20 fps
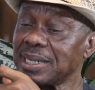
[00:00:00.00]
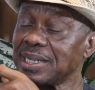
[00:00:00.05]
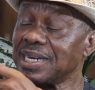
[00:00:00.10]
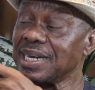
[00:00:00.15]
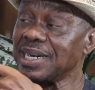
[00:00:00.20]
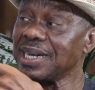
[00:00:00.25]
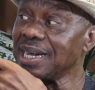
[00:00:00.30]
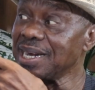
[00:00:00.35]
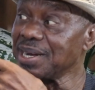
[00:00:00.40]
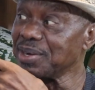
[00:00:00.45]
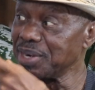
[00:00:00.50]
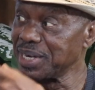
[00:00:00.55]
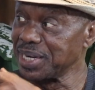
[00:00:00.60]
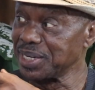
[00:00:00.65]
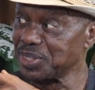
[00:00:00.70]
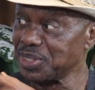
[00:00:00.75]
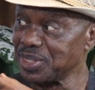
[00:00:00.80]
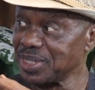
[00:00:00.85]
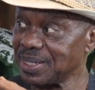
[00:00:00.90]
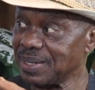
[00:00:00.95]
the
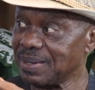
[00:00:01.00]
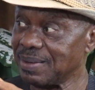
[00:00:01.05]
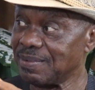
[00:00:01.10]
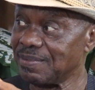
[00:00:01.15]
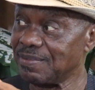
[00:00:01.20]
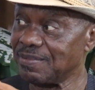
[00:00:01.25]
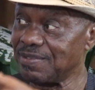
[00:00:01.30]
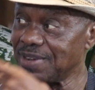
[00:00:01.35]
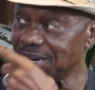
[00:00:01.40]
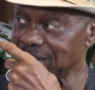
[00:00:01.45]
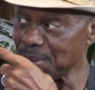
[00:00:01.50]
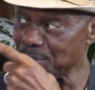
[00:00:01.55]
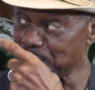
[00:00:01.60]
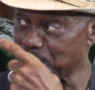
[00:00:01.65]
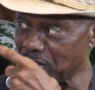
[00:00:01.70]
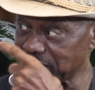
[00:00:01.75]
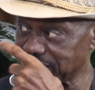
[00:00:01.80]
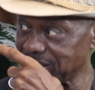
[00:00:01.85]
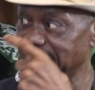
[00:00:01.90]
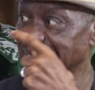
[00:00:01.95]
lyrics, very
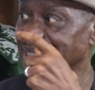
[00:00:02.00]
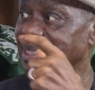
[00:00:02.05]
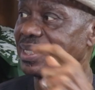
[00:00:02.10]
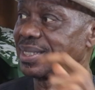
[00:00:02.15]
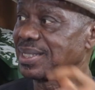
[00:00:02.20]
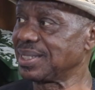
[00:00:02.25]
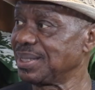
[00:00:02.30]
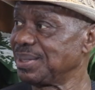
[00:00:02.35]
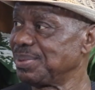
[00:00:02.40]
important.